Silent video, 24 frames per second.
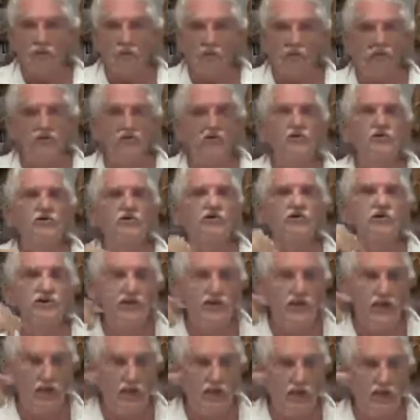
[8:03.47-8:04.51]
when you
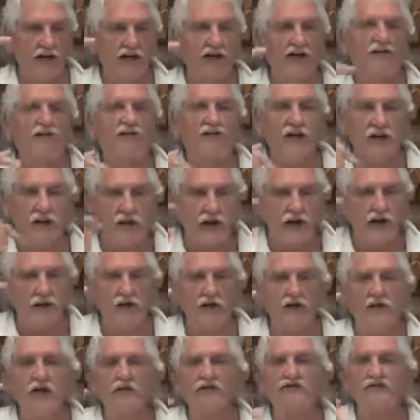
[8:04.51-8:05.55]
see an
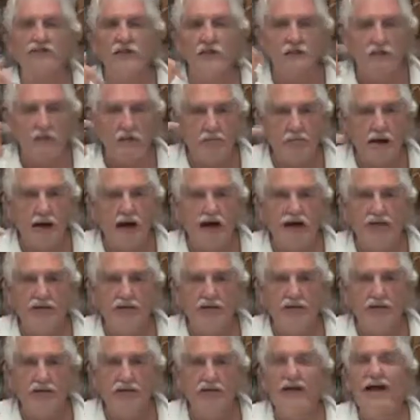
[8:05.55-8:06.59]
instigator of
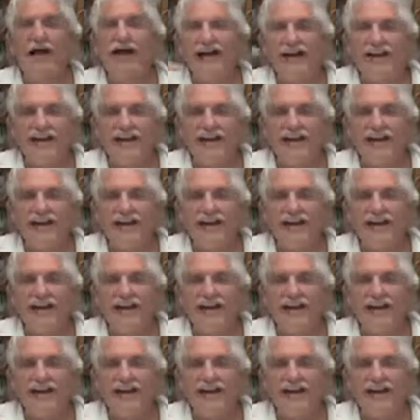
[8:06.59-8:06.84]
symptomology,